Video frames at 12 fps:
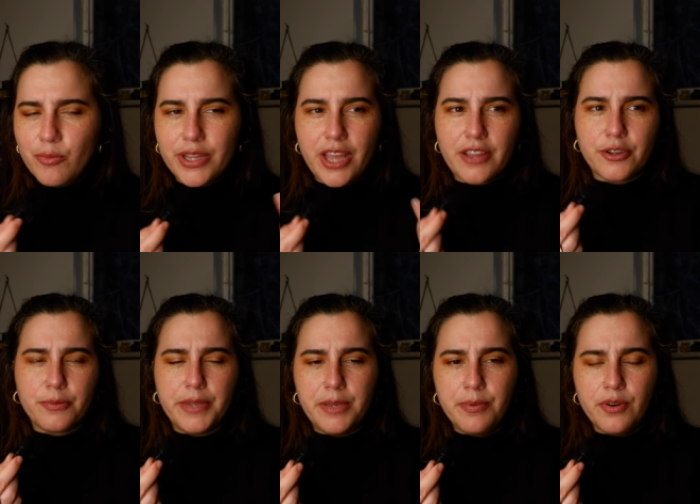with
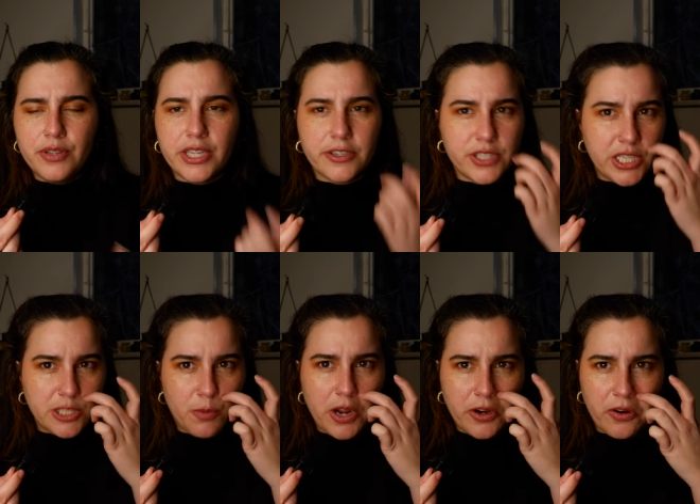other people. And there's
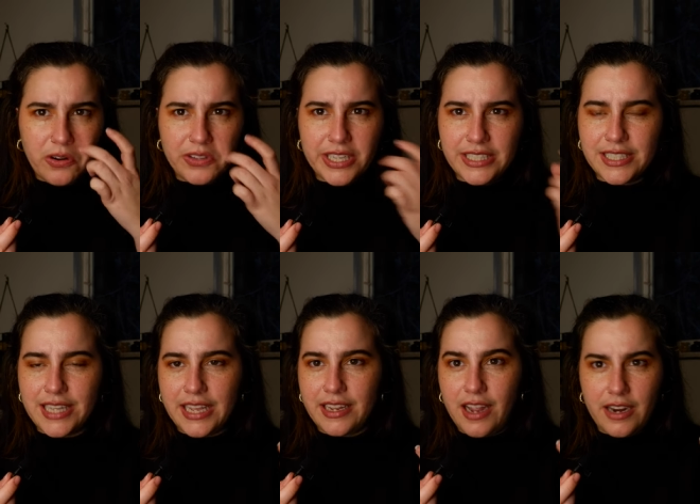this one girl that's
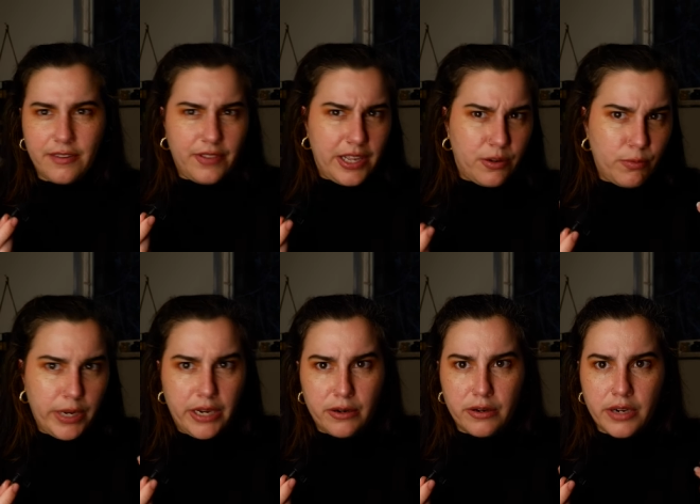like kind of like
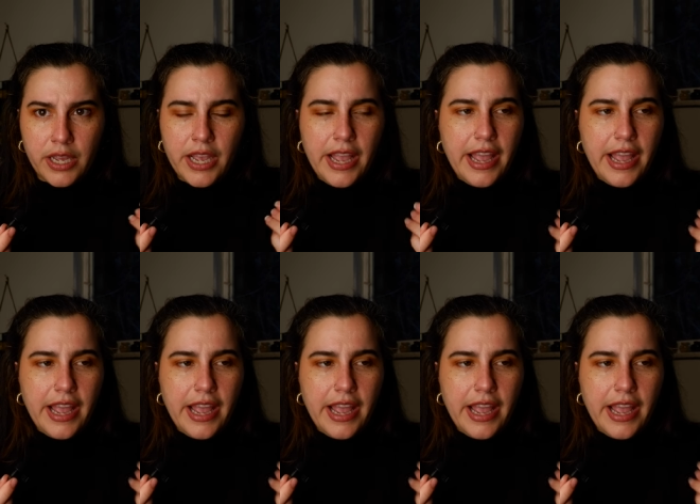weird.